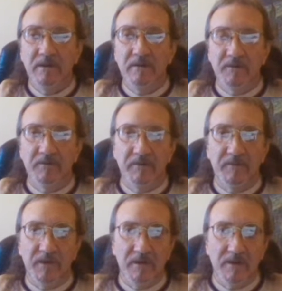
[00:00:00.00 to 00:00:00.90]
to
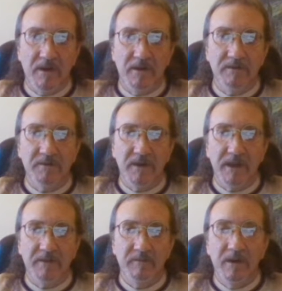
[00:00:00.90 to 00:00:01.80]
fulfill a
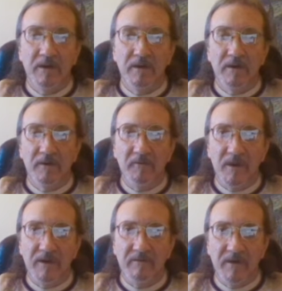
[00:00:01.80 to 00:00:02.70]
contract
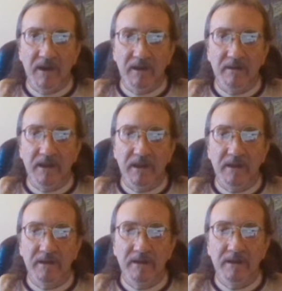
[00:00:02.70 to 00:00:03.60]
already
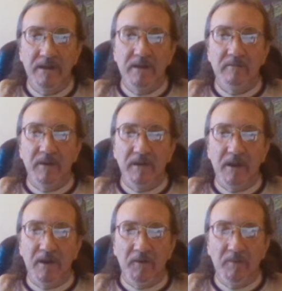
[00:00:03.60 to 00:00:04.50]
violated by
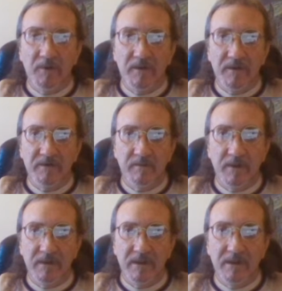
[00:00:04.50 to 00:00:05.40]
the other
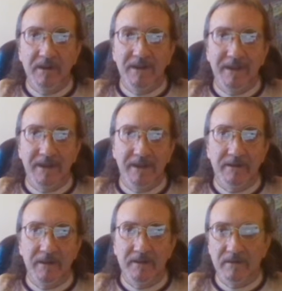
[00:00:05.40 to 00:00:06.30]
participant
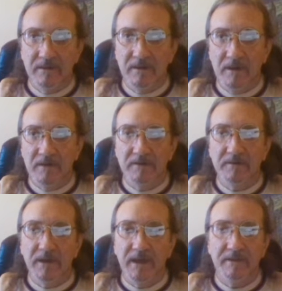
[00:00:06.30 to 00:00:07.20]
in the
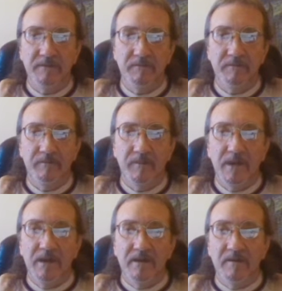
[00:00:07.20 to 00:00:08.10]
contract.
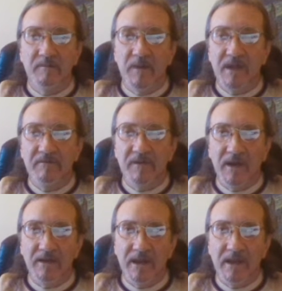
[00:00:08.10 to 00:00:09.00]
The bank
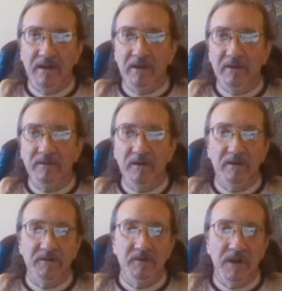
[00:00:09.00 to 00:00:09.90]
violated its
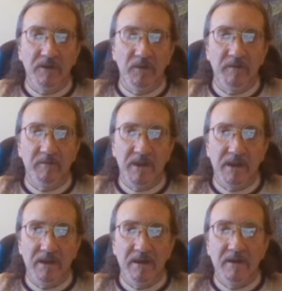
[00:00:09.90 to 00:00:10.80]
contract with
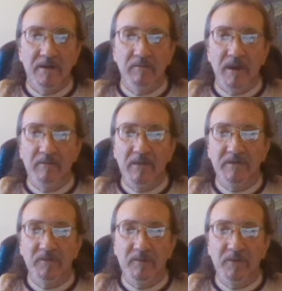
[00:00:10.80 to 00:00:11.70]
me by
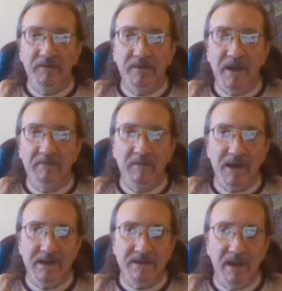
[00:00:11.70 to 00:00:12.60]
misrepresenting
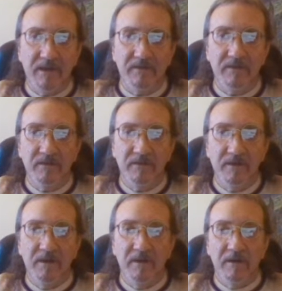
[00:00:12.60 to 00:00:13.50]
my chances
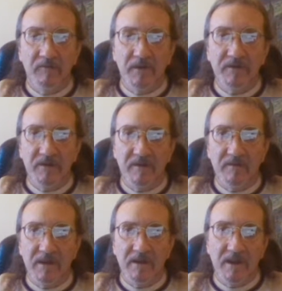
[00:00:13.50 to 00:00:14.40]
of
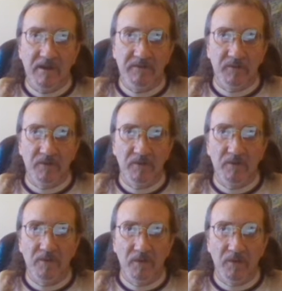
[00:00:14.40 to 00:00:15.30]
receiving a
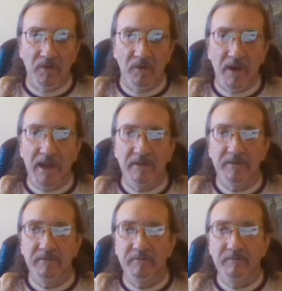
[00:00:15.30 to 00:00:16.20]
full grant.
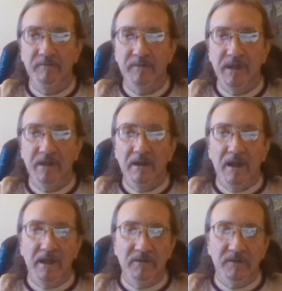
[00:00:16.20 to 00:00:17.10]

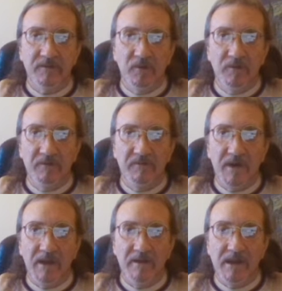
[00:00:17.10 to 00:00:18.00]
And the school
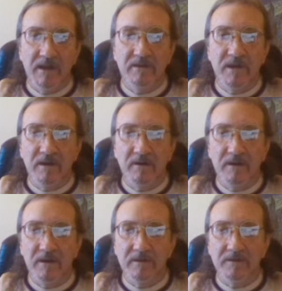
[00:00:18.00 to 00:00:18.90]
violated their
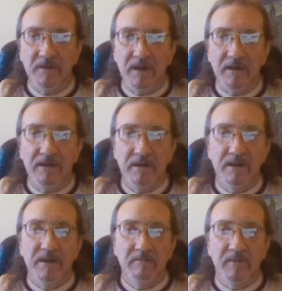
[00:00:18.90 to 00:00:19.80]
contract
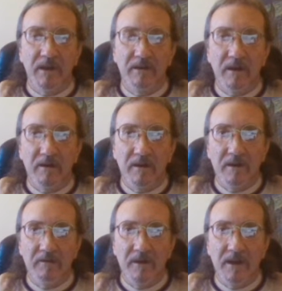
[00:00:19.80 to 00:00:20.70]
by not
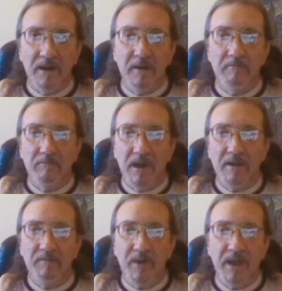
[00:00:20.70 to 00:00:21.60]
honoring
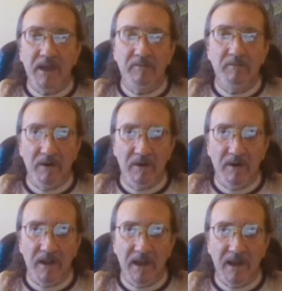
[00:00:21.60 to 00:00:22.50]
my paid
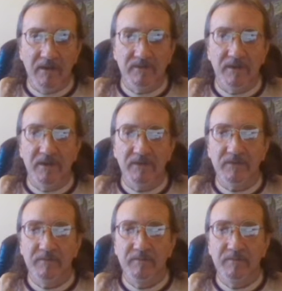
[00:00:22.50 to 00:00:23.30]
parking access,